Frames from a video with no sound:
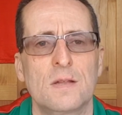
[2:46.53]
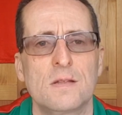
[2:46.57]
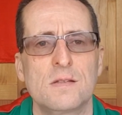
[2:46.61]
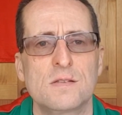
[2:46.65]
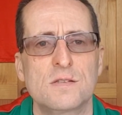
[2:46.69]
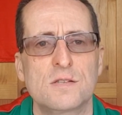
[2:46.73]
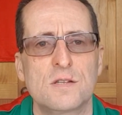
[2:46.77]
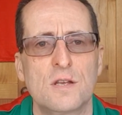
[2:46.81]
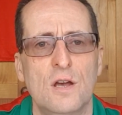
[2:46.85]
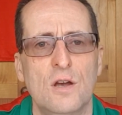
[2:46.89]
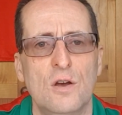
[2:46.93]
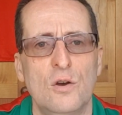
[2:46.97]

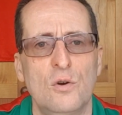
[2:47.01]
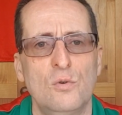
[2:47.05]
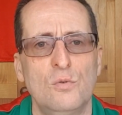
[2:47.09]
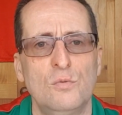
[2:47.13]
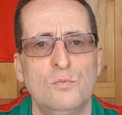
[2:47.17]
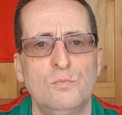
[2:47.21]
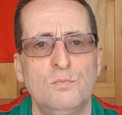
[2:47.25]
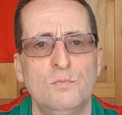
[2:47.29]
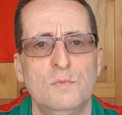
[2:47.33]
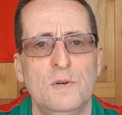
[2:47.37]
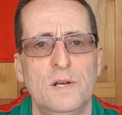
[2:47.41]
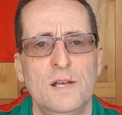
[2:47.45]

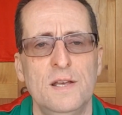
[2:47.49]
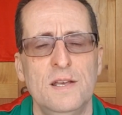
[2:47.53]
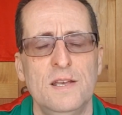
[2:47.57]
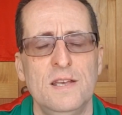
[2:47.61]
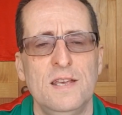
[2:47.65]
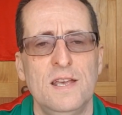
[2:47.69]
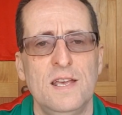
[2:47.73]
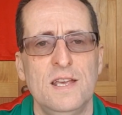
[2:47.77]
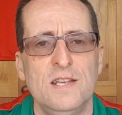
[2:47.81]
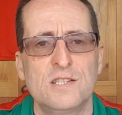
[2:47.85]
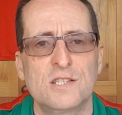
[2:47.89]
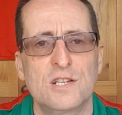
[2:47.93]
So he
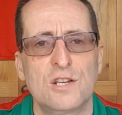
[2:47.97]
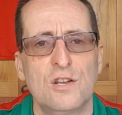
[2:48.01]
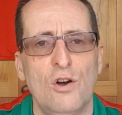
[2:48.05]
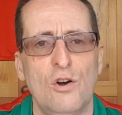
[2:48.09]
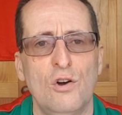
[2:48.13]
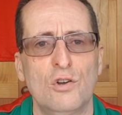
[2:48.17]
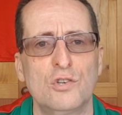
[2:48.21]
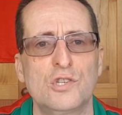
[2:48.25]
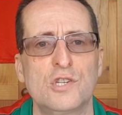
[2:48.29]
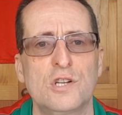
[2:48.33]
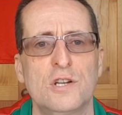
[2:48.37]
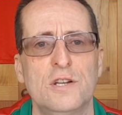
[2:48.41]
is
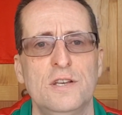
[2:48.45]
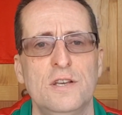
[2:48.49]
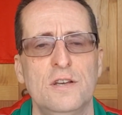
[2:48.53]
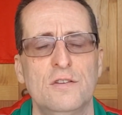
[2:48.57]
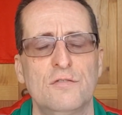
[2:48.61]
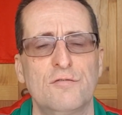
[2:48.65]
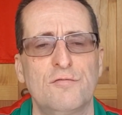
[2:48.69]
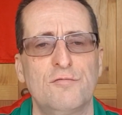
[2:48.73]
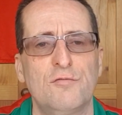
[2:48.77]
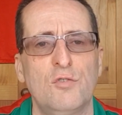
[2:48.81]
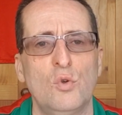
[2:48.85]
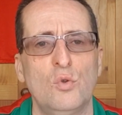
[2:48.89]
largely
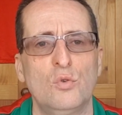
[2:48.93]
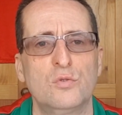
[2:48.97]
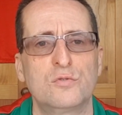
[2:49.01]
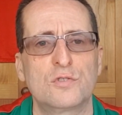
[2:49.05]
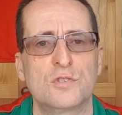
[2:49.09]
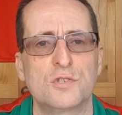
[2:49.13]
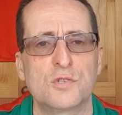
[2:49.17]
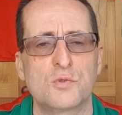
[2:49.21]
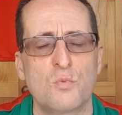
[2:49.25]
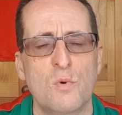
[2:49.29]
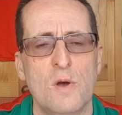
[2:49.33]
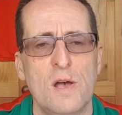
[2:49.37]
at
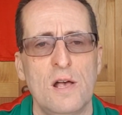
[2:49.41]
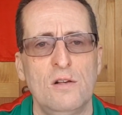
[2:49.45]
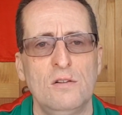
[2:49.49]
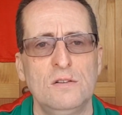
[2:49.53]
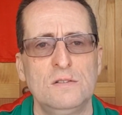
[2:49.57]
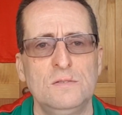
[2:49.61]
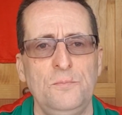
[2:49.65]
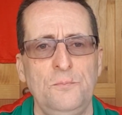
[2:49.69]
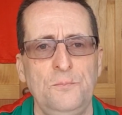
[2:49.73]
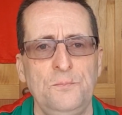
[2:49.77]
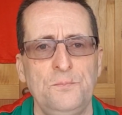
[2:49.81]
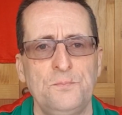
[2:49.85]
fault as
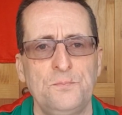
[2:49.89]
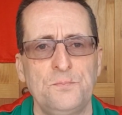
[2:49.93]
well.